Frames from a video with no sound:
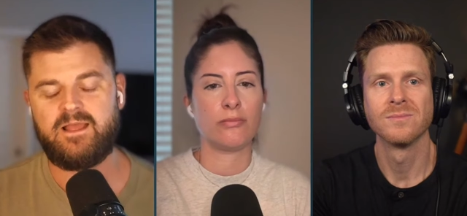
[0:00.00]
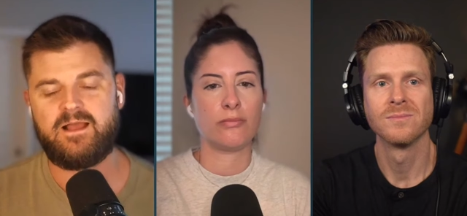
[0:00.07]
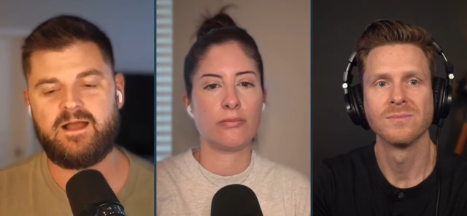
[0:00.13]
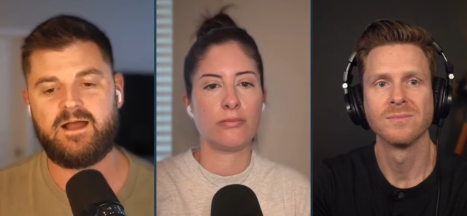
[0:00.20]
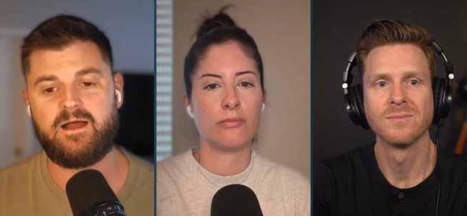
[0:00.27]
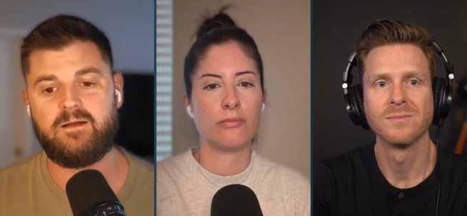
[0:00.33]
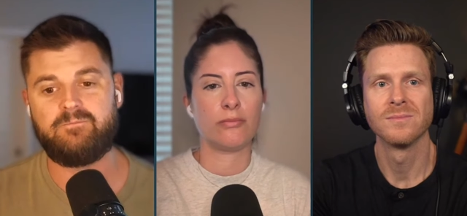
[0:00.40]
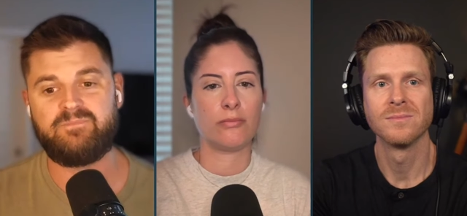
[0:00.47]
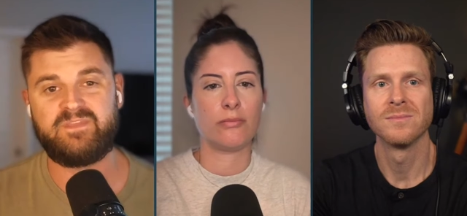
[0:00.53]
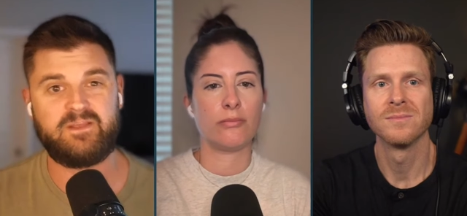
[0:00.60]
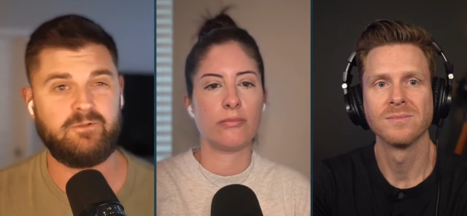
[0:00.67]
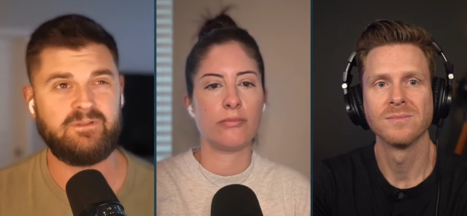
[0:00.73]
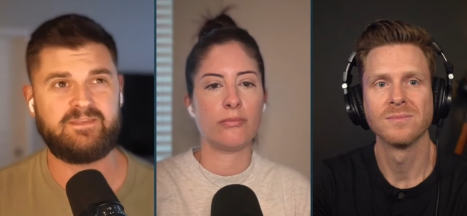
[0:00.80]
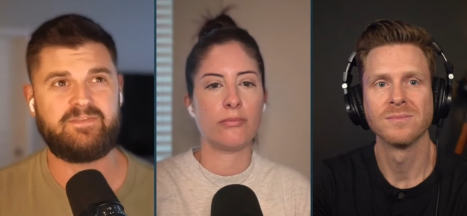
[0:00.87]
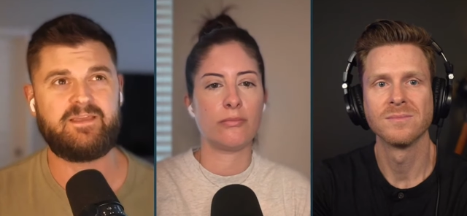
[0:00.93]
Speaker 1: The
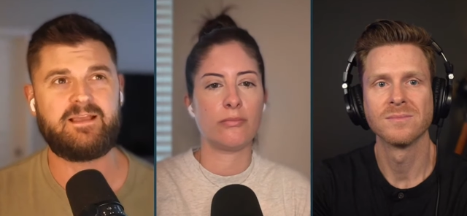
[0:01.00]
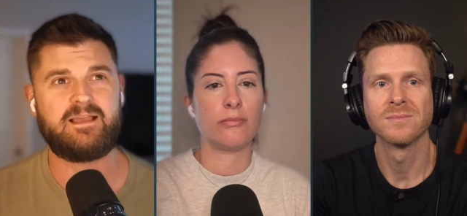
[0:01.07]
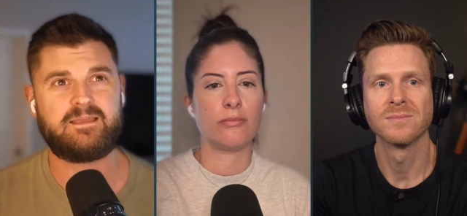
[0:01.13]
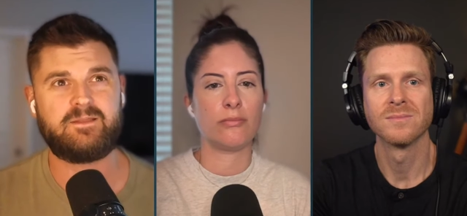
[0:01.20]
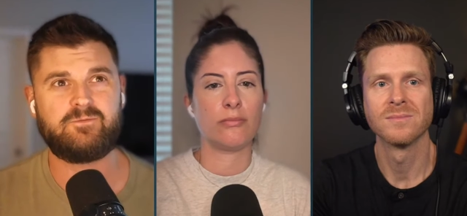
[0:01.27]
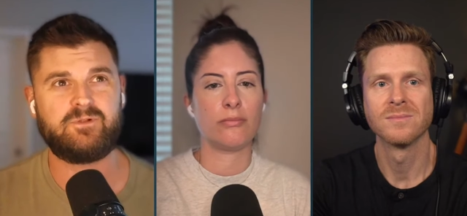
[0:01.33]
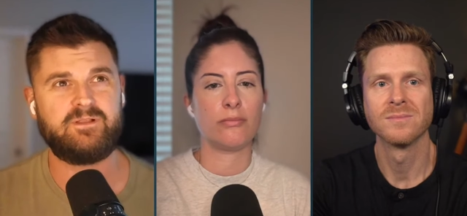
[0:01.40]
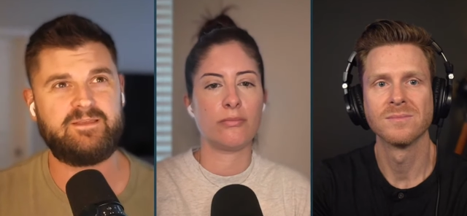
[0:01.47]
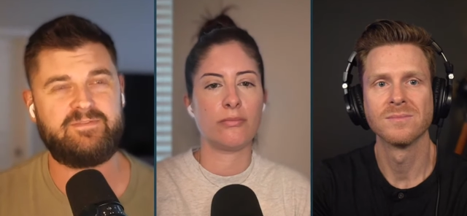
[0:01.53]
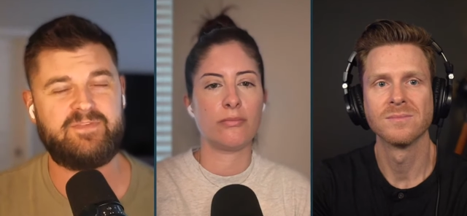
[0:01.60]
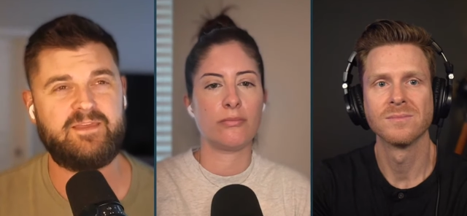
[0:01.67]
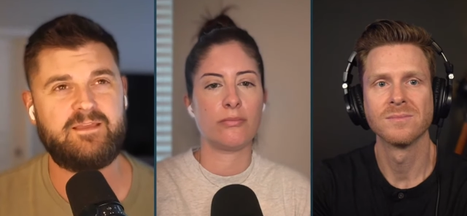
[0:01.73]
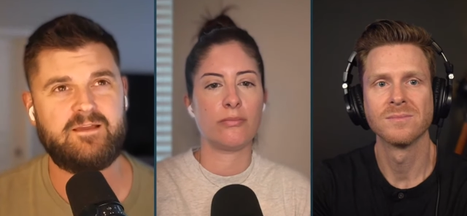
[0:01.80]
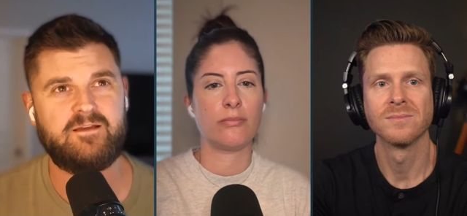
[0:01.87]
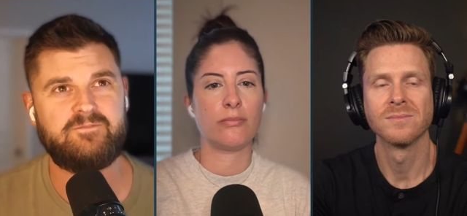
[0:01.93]
only thing I can really
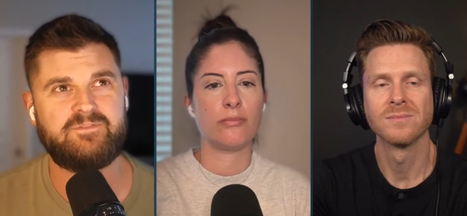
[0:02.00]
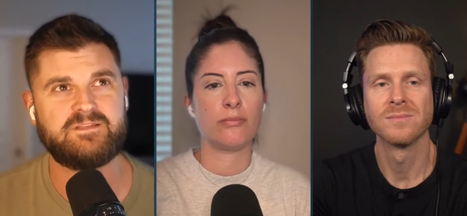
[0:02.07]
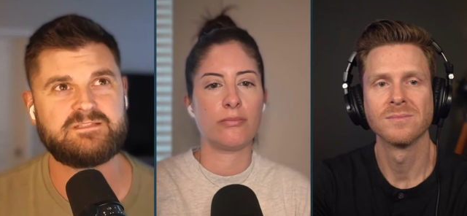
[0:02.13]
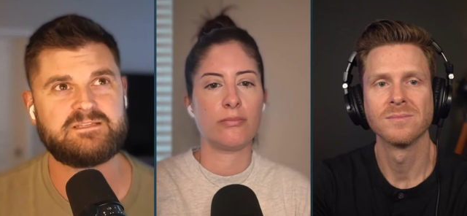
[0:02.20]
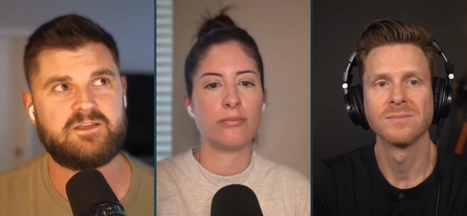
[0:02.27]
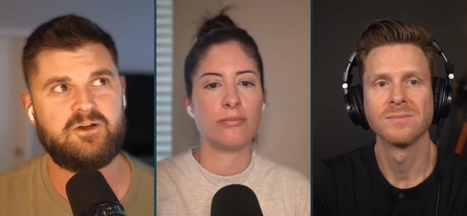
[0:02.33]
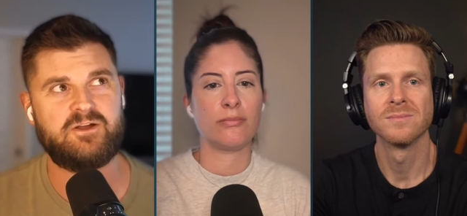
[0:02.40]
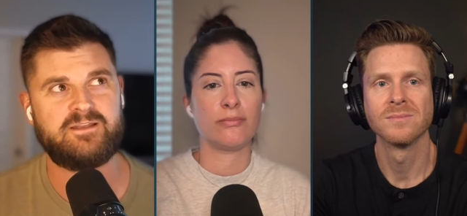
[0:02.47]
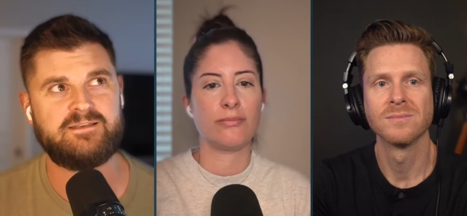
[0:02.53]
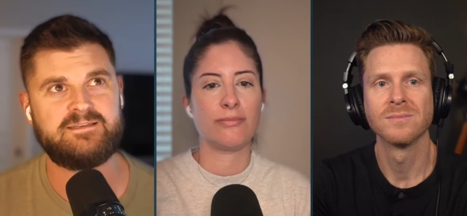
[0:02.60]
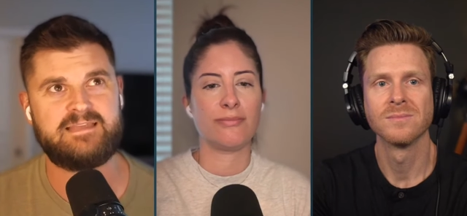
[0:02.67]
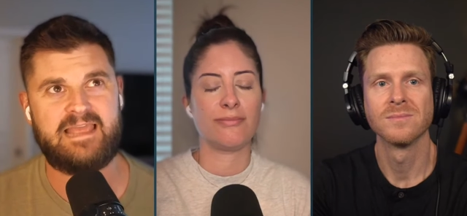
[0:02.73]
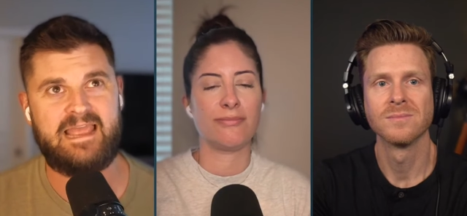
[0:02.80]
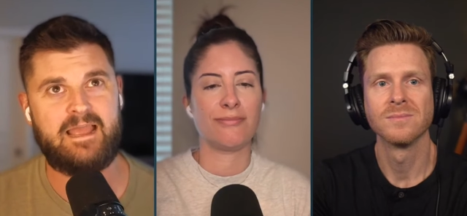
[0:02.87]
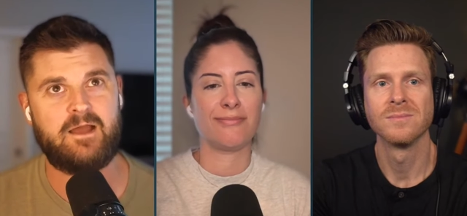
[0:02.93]
think of that's gone
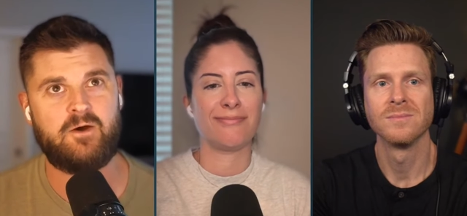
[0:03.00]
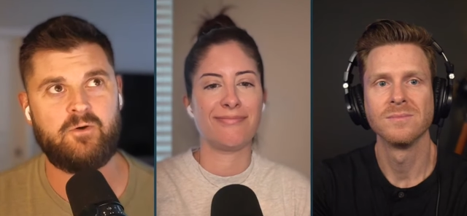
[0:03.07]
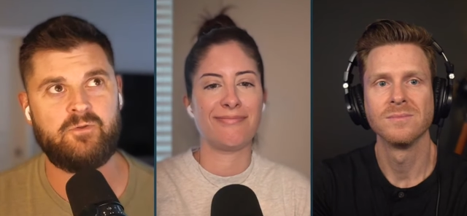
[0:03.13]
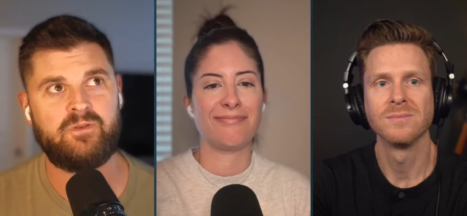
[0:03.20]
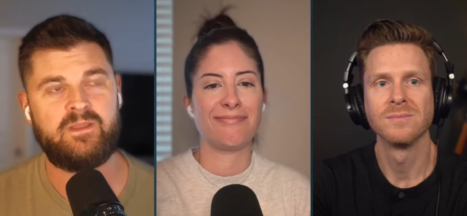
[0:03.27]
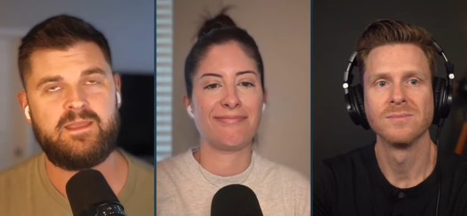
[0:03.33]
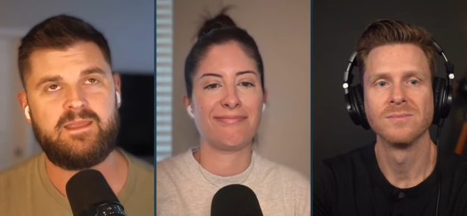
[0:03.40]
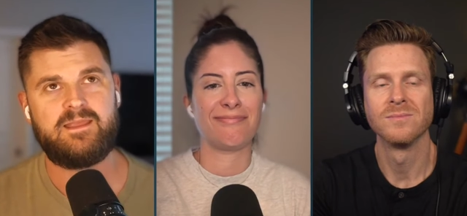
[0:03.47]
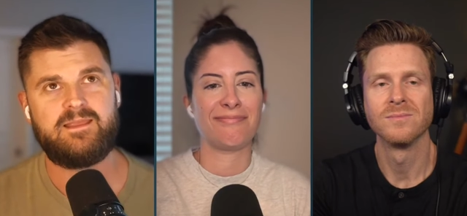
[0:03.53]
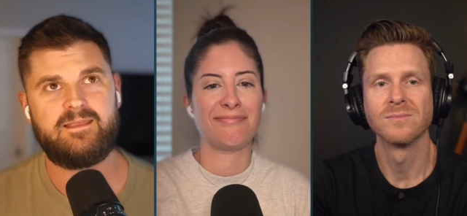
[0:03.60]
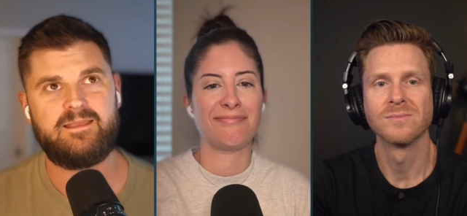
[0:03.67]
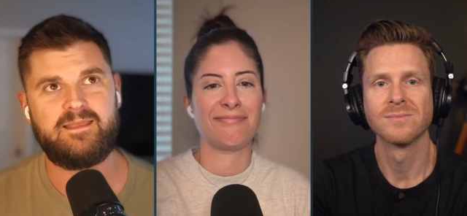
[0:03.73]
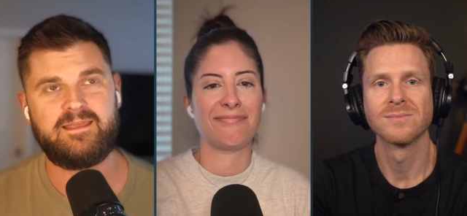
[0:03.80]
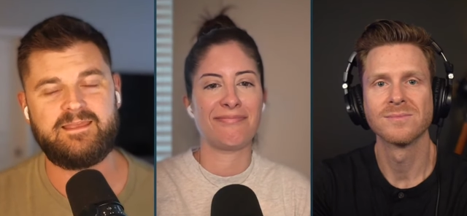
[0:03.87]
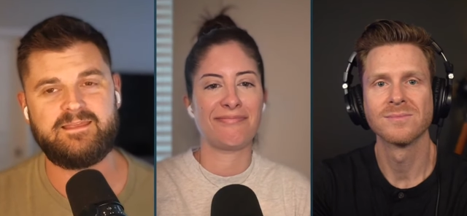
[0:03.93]
down
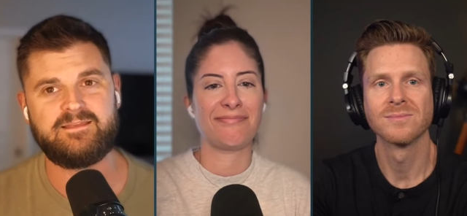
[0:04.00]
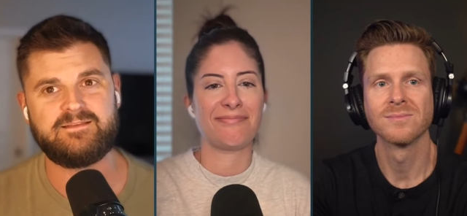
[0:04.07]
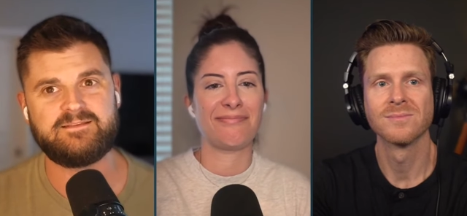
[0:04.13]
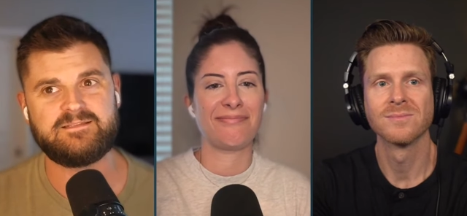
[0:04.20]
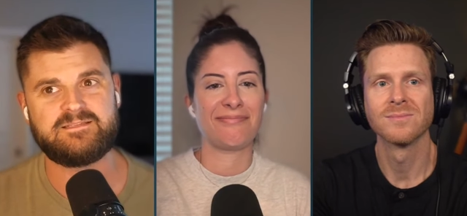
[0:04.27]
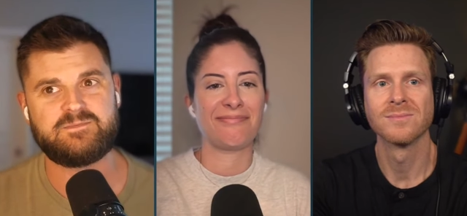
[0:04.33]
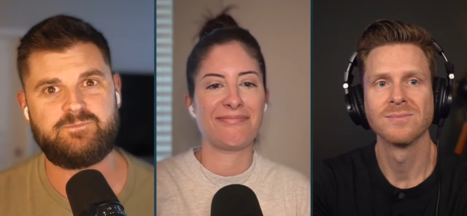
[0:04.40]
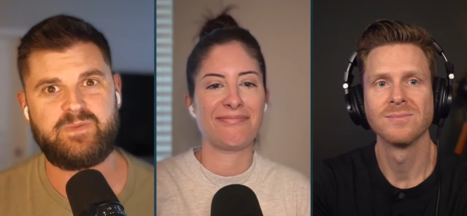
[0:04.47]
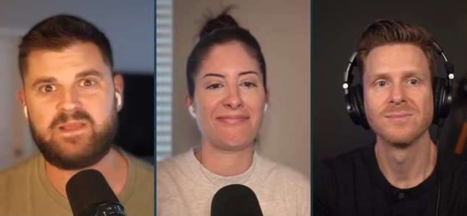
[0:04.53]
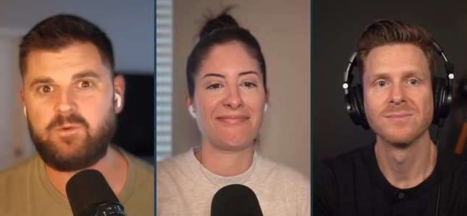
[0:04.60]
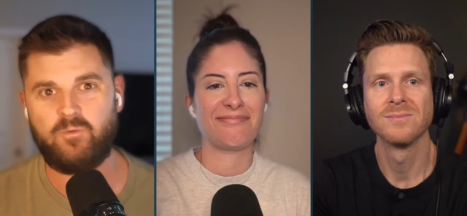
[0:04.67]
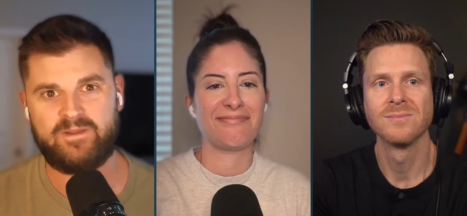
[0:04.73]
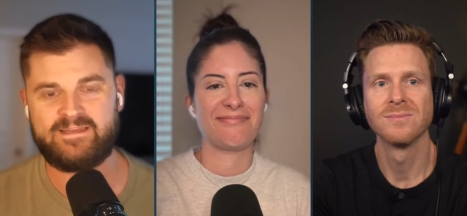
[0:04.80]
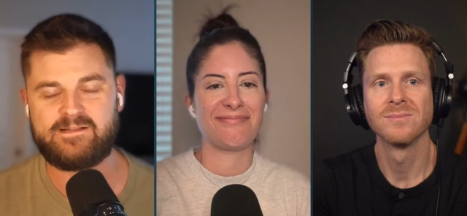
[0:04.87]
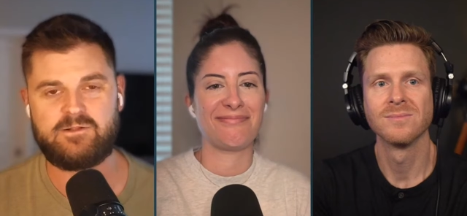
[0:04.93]
is
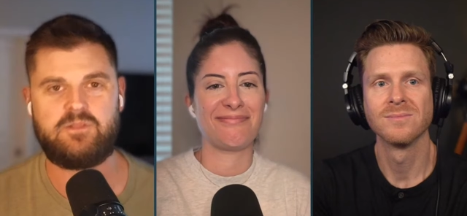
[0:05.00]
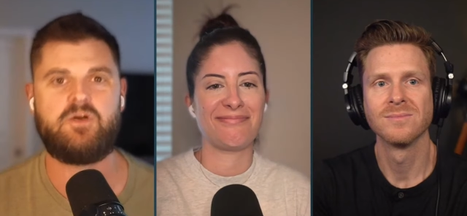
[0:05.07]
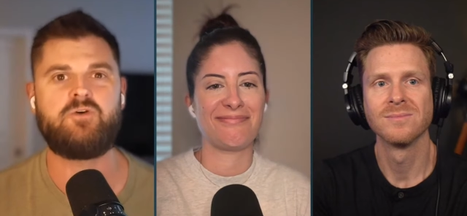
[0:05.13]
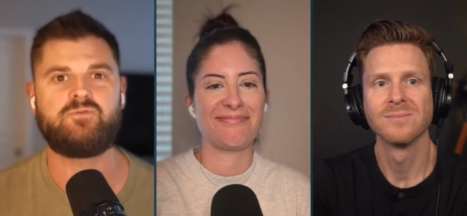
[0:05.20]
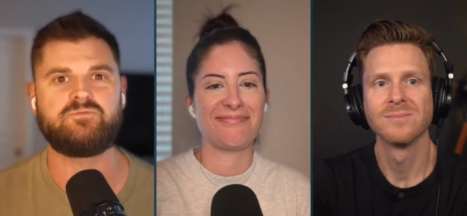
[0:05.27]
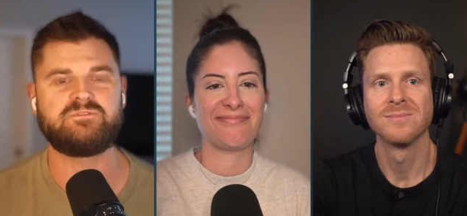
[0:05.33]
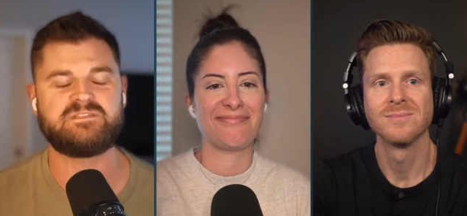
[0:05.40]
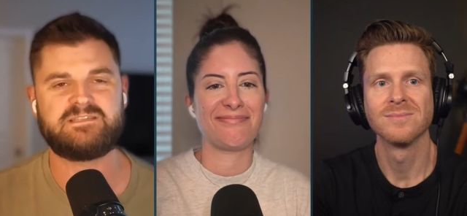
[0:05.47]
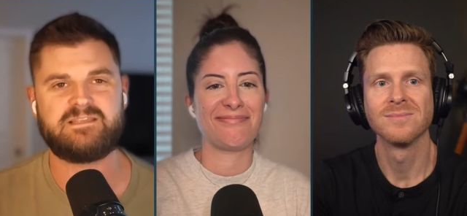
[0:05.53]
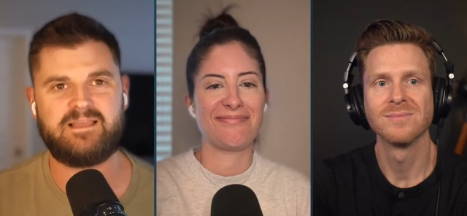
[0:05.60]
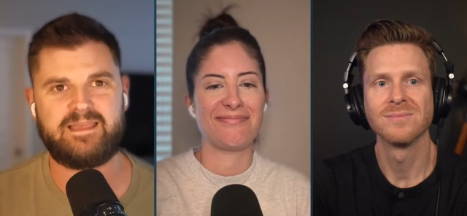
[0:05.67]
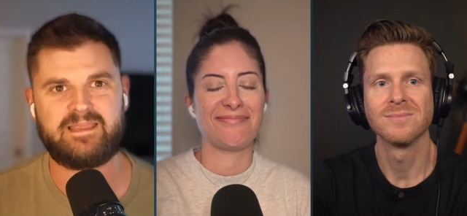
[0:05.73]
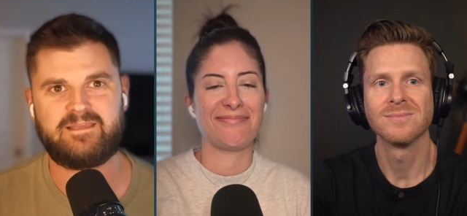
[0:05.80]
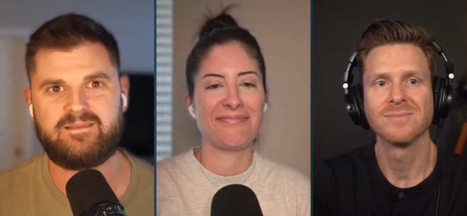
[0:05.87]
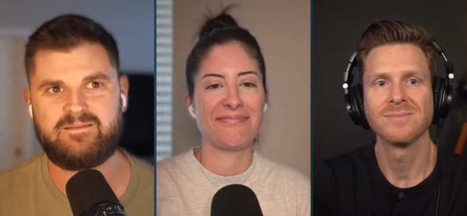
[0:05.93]
Bitcoin clones like